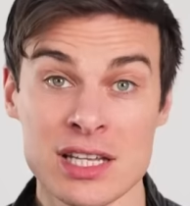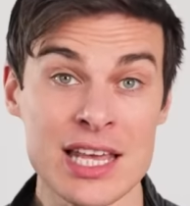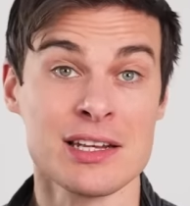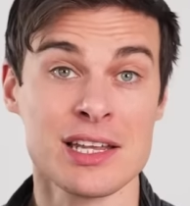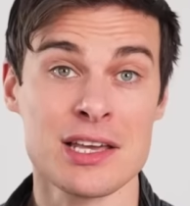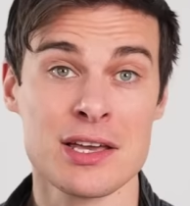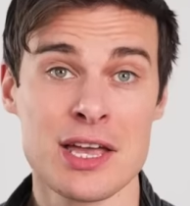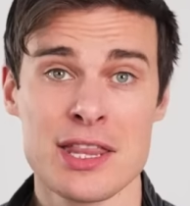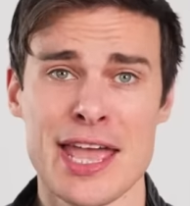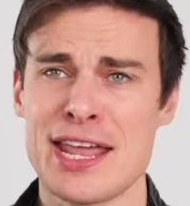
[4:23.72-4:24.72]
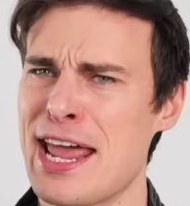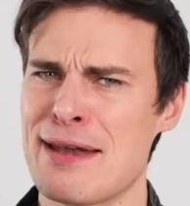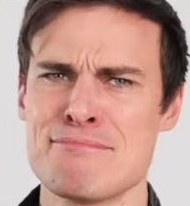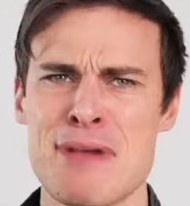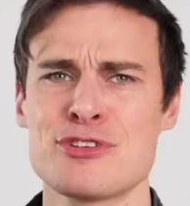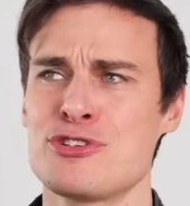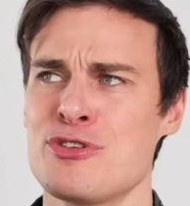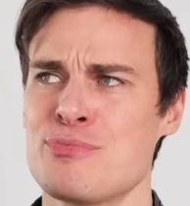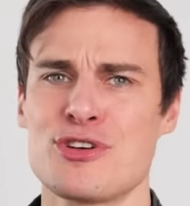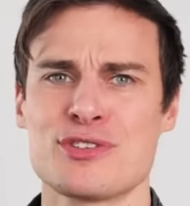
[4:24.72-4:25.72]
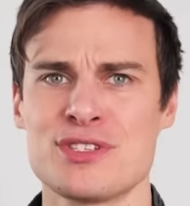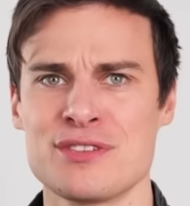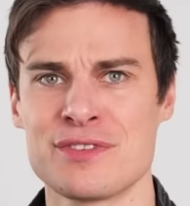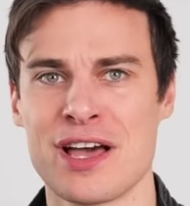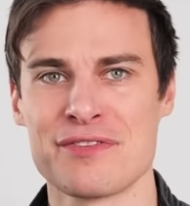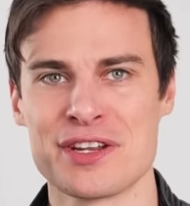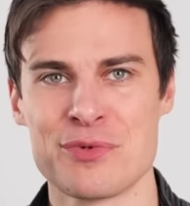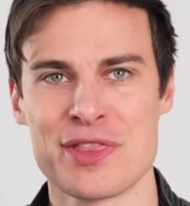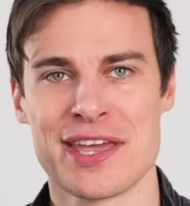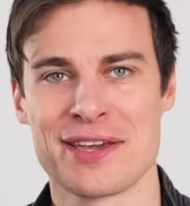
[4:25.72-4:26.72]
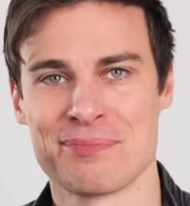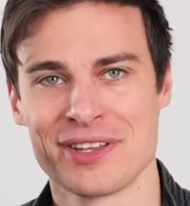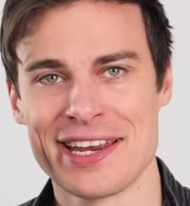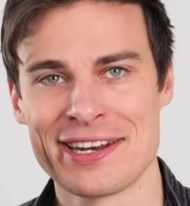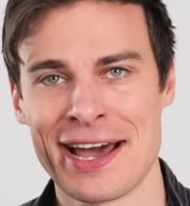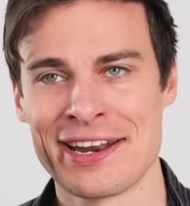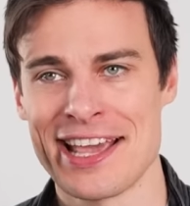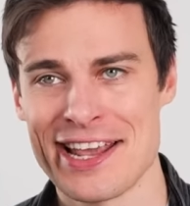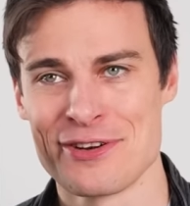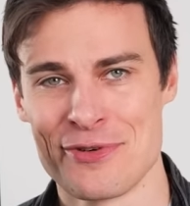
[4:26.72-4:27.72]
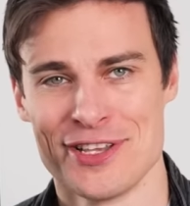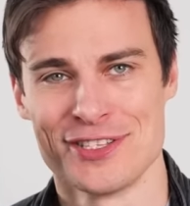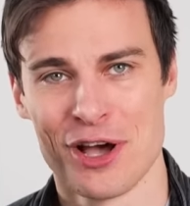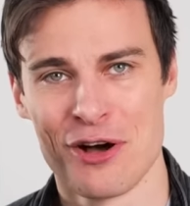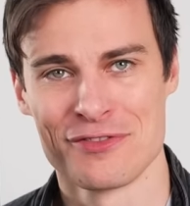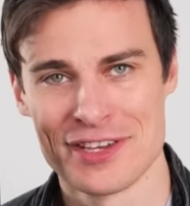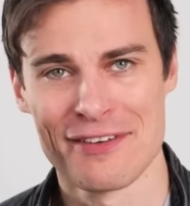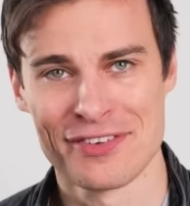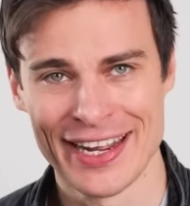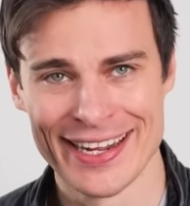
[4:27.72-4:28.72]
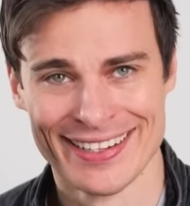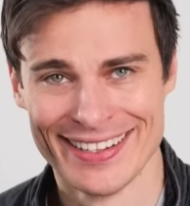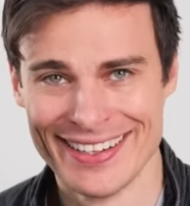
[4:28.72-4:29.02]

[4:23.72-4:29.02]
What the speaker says: Clearly, they can add much to the process of governing with their complete and utter ignorance of governing.